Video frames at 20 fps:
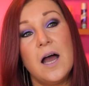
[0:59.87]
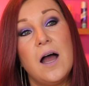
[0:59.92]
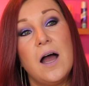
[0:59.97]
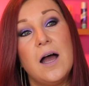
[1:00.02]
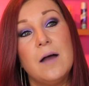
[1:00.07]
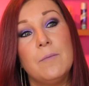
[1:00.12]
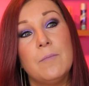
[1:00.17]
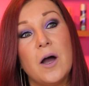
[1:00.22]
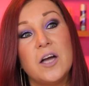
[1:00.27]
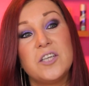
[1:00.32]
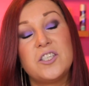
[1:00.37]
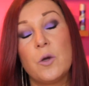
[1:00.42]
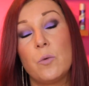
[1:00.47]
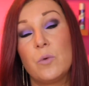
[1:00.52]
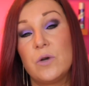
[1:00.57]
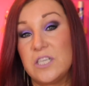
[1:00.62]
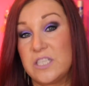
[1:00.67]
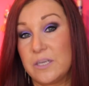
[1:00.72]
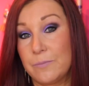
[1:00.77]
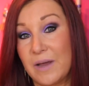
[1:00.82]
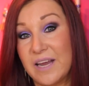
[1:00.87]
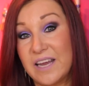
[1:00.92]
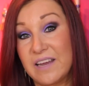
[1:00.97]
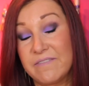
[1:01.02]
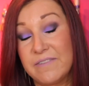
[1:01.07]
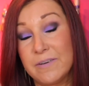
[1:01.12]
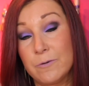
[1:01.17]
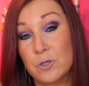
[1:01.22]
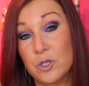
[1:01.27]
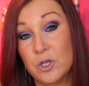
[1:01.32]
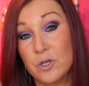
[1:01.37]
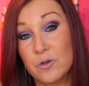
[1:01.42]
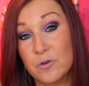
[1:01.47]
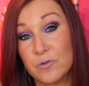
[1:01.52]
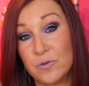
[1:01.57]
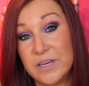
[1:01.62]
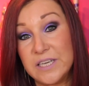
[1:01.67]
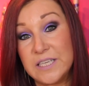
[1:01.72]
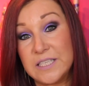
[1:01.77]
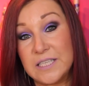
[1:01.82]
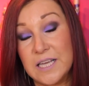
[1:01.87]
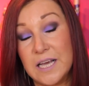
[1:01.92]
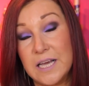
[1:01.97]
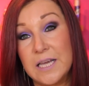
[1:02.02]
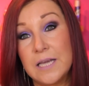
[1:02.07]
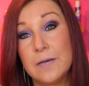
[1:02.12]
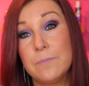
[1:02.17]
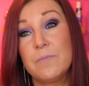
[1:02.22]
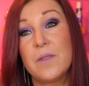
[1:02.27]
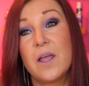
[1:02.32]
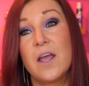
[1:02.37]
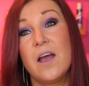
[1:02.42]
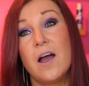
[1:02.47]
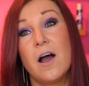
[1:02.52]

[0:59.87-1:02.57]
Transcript: Um, I don't want it to make it feel too greasy.